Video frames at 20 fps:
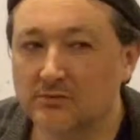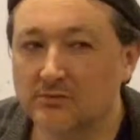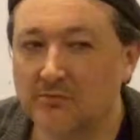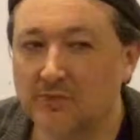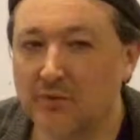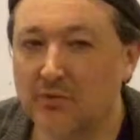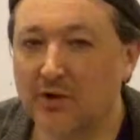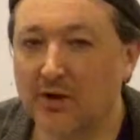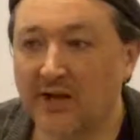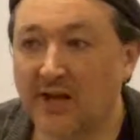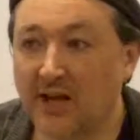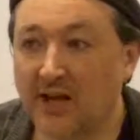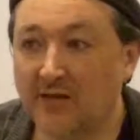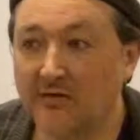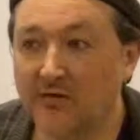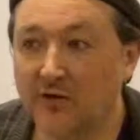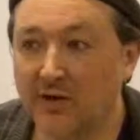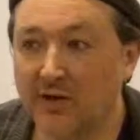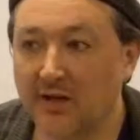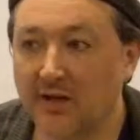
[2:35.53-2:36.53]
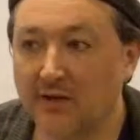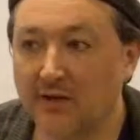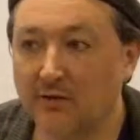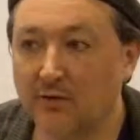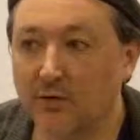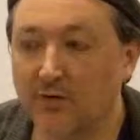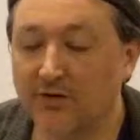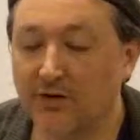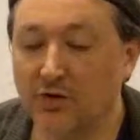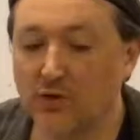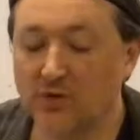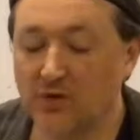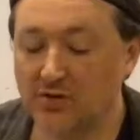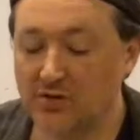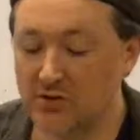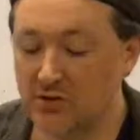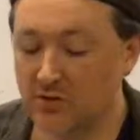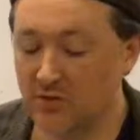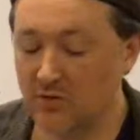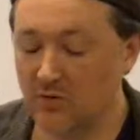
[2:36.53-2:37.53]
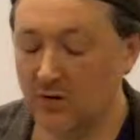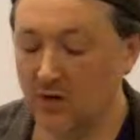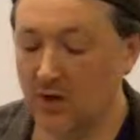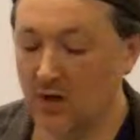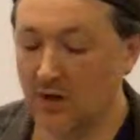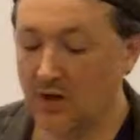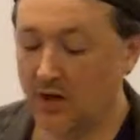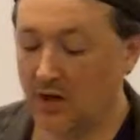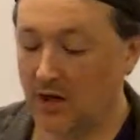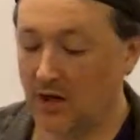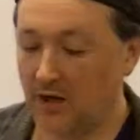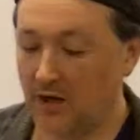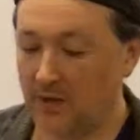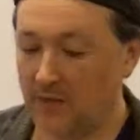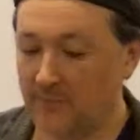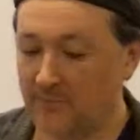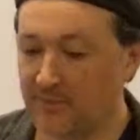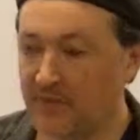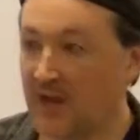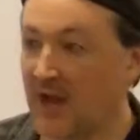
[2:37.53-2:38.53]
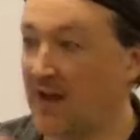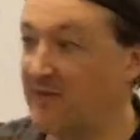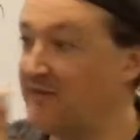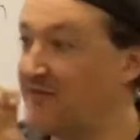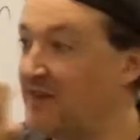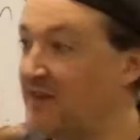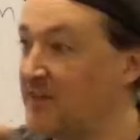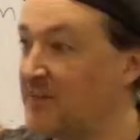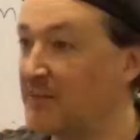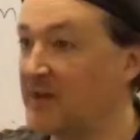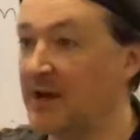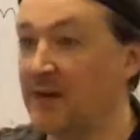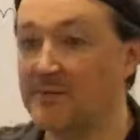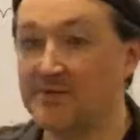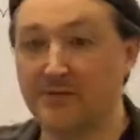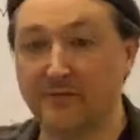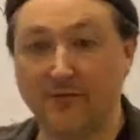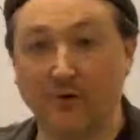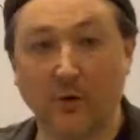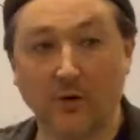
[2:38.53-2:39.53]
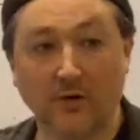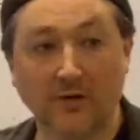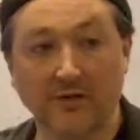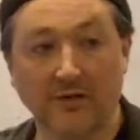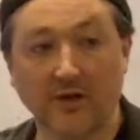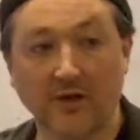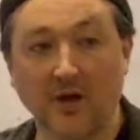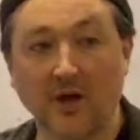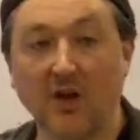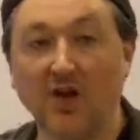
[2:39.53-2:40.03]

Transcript: Remember in inverting intervals that you could do a fifth becomes a fourth?